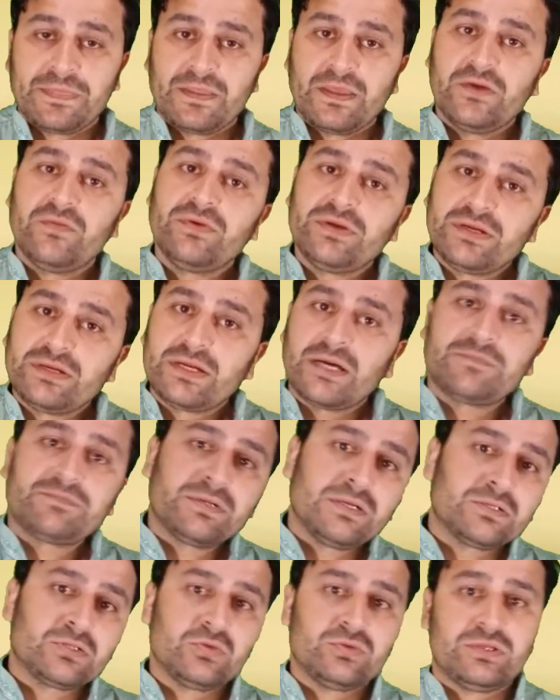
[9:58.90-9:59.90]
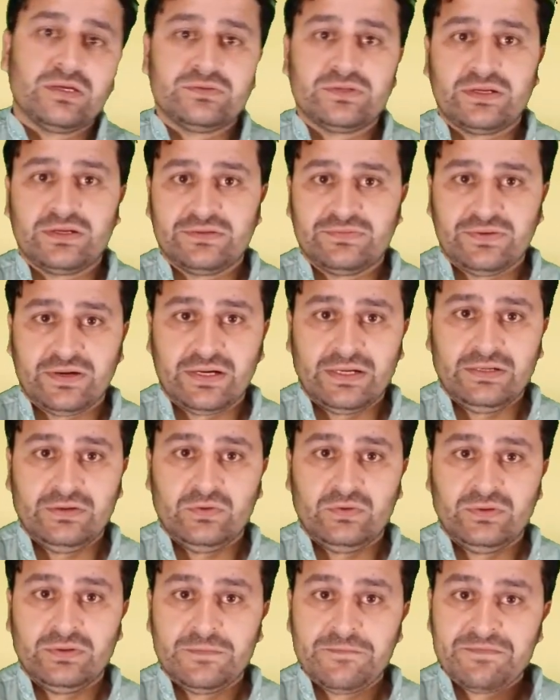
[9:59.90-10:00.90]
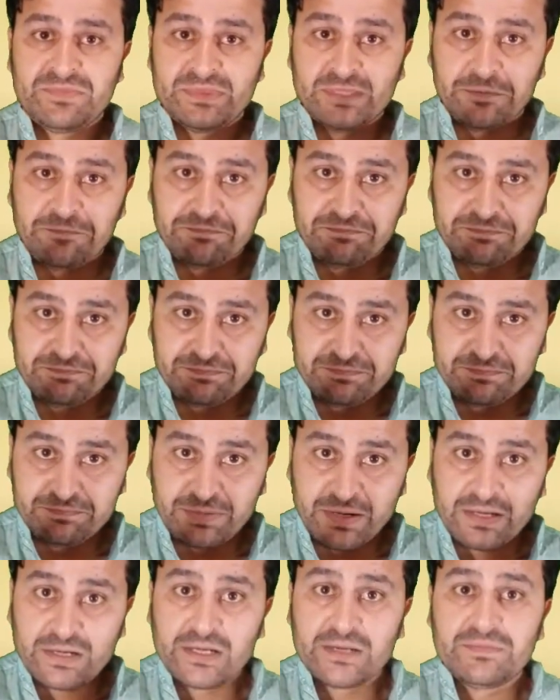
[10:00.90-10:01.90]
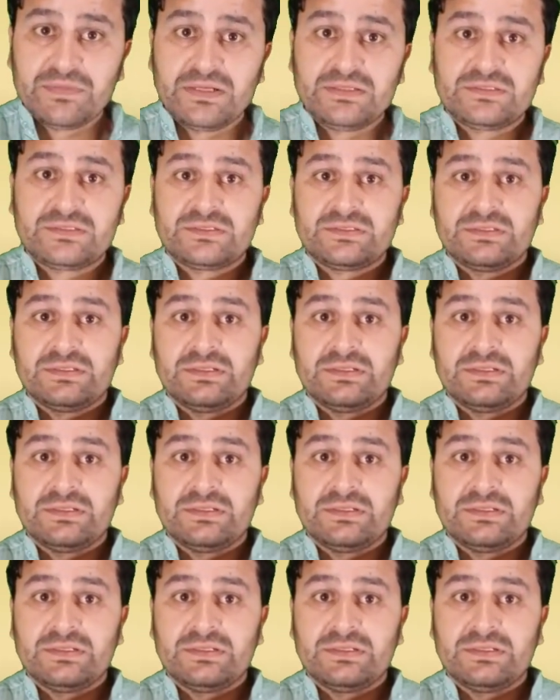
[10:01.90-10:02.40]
Even in April 2005, the Parliament,